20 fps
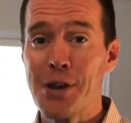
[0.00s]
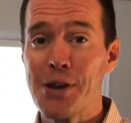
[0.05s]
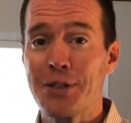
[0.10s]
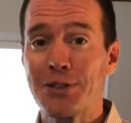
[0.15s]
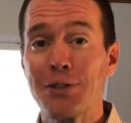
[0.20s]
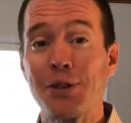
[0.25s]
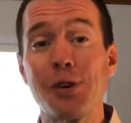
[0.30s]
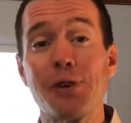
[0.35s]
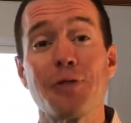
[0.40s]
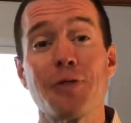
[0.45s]

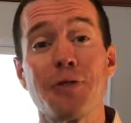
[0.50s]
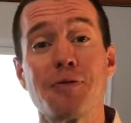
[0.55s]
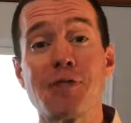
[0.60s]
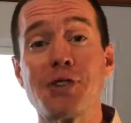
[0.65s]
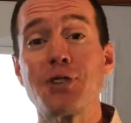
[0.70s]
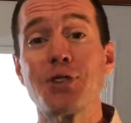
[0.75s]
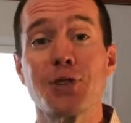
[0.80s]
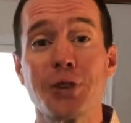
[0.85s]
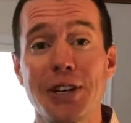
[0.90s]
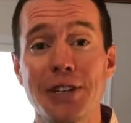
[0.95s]
So if you've
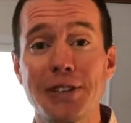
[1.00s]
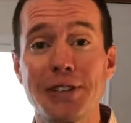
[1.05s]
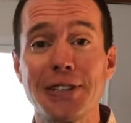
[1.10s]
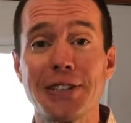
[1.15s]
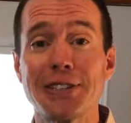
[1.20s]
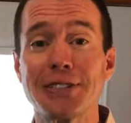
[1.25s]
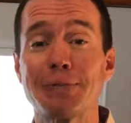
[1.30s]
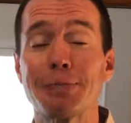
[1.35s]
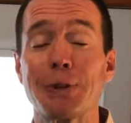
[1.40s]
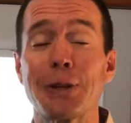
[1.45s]
enjoyed
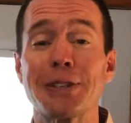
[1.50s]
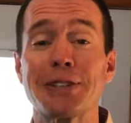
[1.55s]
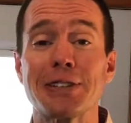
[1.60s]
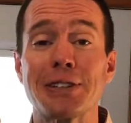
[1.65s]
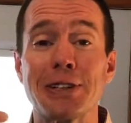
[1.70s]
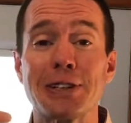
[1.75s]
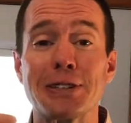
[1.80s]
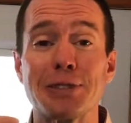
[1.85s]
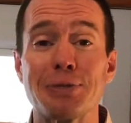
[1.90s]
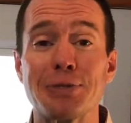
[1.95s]
this, please
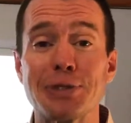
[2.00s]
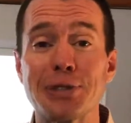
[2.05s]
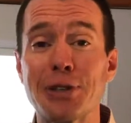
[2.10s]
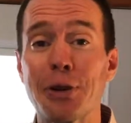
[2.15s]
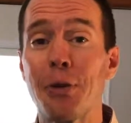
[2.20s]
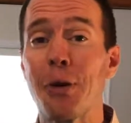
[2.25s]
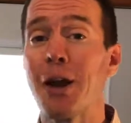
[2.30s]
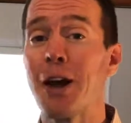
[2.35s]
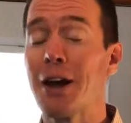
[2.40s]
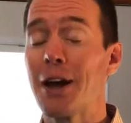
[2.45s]
click
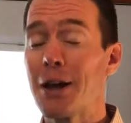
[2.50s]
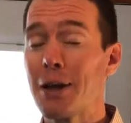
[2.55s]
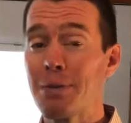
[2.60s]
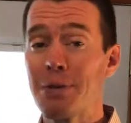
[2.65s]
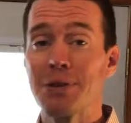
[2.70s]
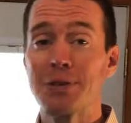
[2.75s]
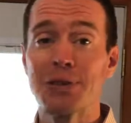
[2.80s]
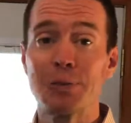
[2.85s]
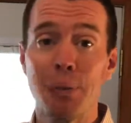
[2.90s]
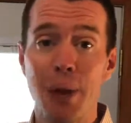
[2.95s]
subscribe,
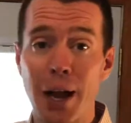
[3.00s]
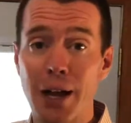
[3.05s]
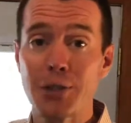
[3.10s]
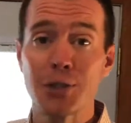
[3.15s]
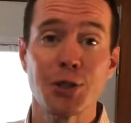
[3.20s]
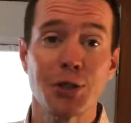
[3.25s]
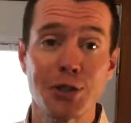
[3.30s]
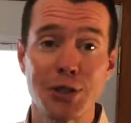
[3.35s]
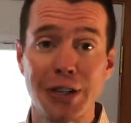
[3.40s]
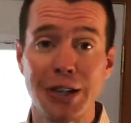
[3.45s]

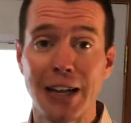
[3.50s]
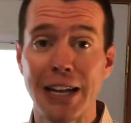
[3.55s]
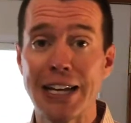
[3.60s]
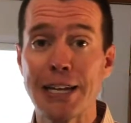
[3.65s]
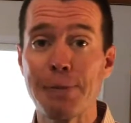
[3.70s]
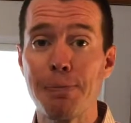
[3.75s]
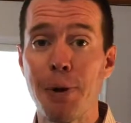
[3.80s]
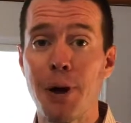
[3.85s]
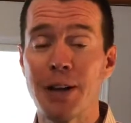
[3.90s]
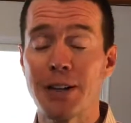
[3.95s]
smash us a
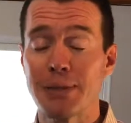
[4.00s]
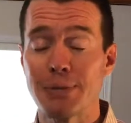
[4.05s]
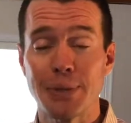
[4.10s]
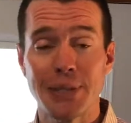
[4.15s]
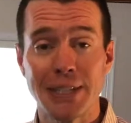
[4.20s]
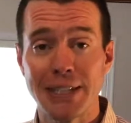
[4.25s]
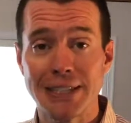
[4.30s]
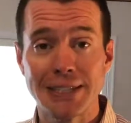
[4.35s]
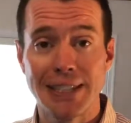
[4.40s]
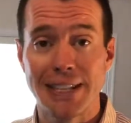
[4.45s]
like button
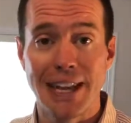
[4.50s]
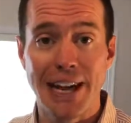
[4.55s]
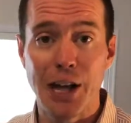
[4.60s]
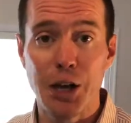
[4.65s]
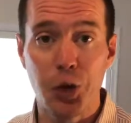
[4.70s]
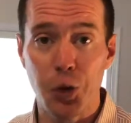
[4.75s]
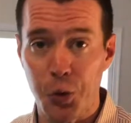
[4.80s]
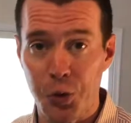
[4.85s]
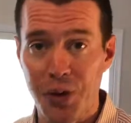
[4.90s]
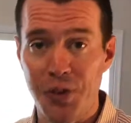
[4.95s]
because the
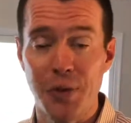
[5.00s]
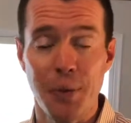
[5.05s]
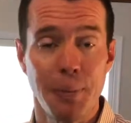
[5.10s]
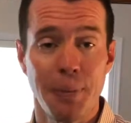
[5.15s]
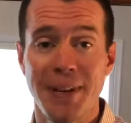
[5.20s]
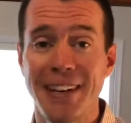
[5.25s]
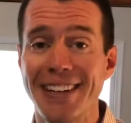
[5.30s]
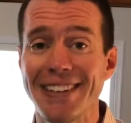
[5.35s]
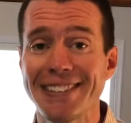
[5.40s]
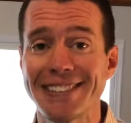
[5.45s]
algorithm
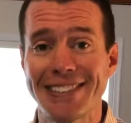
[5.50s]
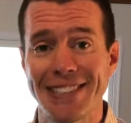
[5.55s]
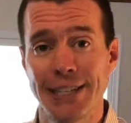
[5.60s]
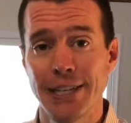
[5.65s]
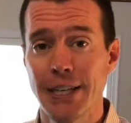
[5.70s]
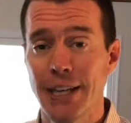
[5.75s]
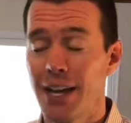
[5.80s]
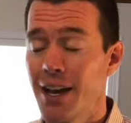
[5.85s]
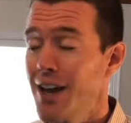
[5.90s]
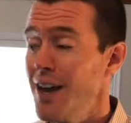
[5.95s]
needs it,
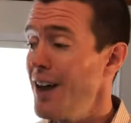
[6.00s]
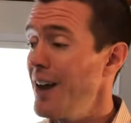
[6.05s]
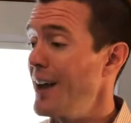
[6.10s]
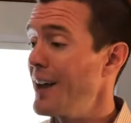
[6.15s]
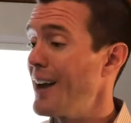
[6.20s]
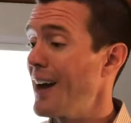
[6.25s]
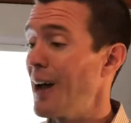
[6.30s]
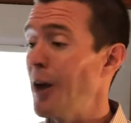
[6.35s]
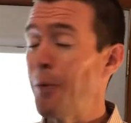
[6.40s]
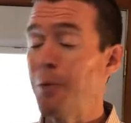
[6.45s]

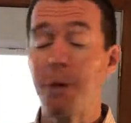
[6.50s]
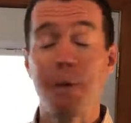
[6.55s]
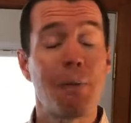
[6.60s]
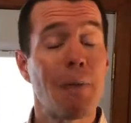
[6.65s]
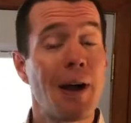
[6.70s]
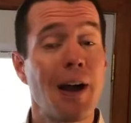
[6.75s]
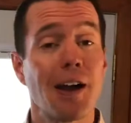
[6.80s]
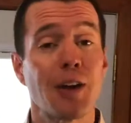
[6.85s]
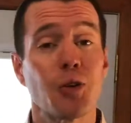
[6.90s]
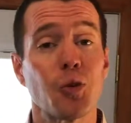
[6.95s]
and I'll be
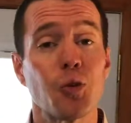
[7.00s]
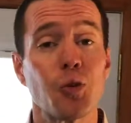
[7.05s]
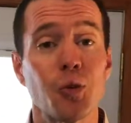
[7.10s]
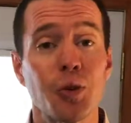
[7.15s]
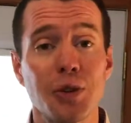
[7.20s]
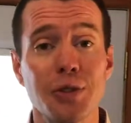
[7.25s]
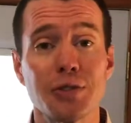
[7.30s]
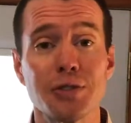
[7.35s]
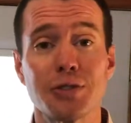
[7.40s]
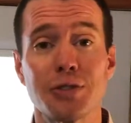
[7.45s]
back
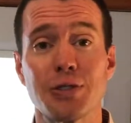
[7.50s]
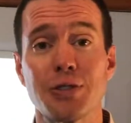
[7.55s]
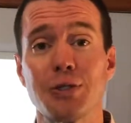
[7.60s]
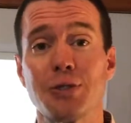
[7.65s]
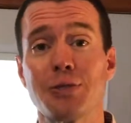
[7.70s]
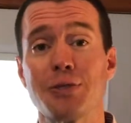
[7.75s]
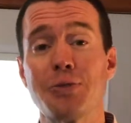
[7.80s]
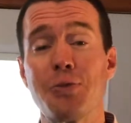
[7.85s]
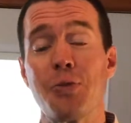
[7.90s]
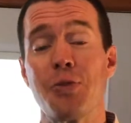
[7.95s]
real
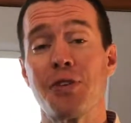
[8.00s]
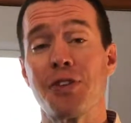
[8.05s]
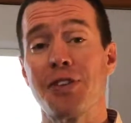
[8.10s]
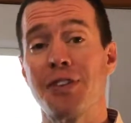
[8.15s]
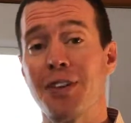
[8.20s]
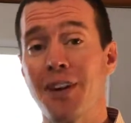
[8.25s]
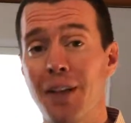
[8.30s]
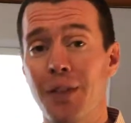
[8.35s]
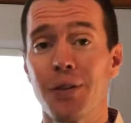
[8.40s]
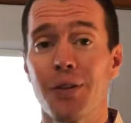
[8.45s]
soon with
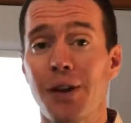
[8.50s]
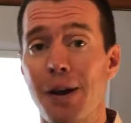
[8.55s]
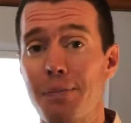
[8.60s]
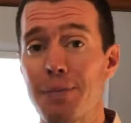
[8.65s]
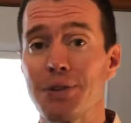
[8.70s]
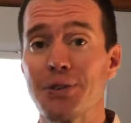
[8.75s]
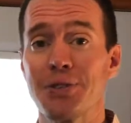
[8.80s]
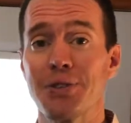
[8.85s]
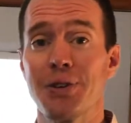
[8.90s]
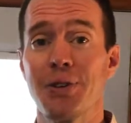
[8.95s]
another
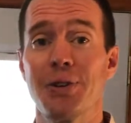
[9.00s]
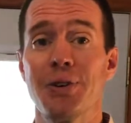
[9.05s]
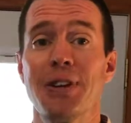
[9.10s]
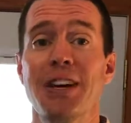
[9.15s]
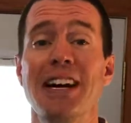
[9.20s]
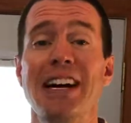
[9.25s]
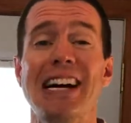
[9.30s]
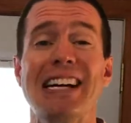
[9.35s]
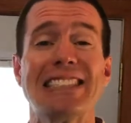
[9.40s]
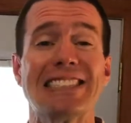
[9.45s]
episode
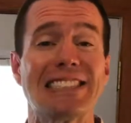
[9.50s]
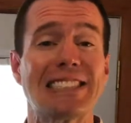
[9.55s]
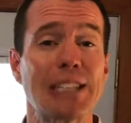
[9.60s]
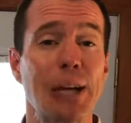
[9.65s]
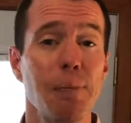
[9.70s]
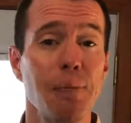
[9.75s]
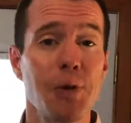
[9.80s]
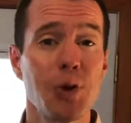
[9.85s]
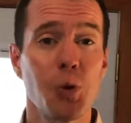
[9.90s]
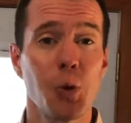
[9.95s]
on
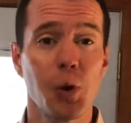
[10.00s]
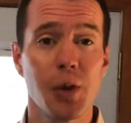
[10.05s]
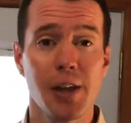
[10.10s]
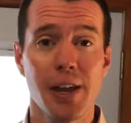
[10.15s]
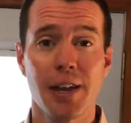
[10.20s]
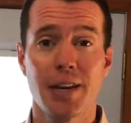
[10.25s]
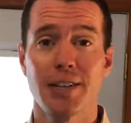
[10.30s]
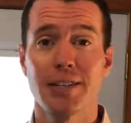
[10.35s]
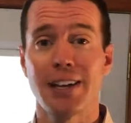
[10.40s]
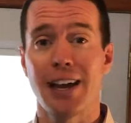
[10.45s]
something
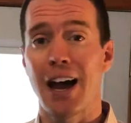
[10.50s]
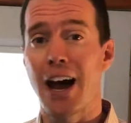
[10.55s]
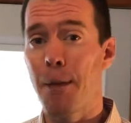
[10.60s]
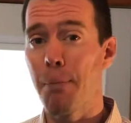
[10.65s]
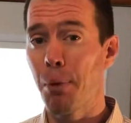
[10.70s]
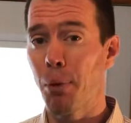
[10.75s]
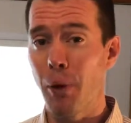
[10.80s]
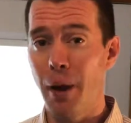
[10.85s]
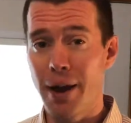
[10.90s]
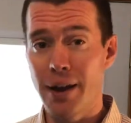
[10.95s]
related to
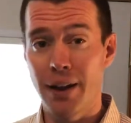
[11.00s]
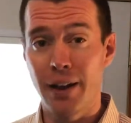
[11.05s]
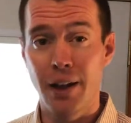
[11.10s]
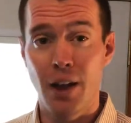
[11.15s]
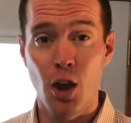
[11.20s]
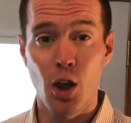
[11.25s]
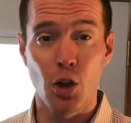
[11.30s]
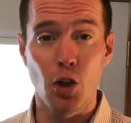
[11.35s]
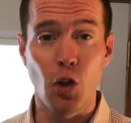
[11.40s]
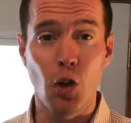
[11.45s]
operating
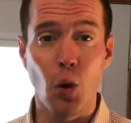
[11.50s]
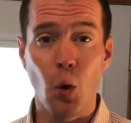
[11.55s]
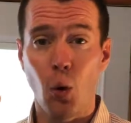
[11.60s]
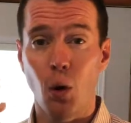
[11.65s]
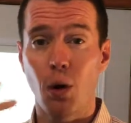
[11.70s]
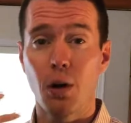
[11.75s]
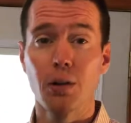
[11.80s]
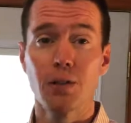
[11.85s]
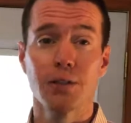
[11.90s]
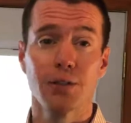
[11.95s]

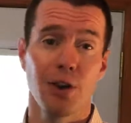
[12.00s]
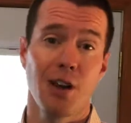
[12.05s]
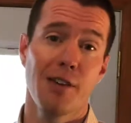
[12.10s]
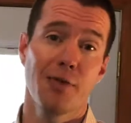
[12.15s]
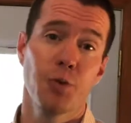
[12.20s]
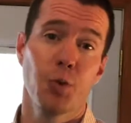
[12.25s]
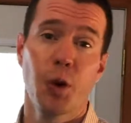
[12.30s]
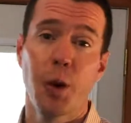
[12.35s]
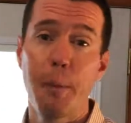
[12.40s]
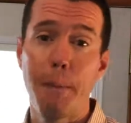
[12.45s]
your
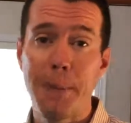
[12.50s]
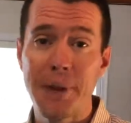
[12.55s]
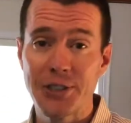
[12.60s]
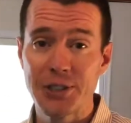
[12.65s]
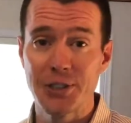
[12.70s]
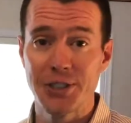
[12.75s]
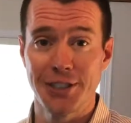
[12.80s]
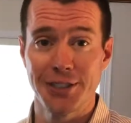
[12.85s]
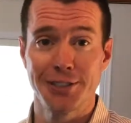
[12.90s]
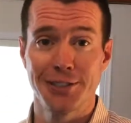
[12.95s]
software
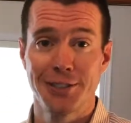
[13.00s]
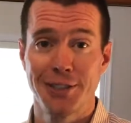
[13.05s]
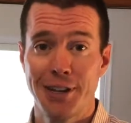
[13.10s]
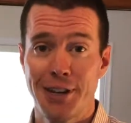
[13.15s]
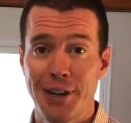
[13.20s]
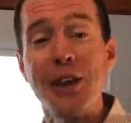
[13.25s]
business.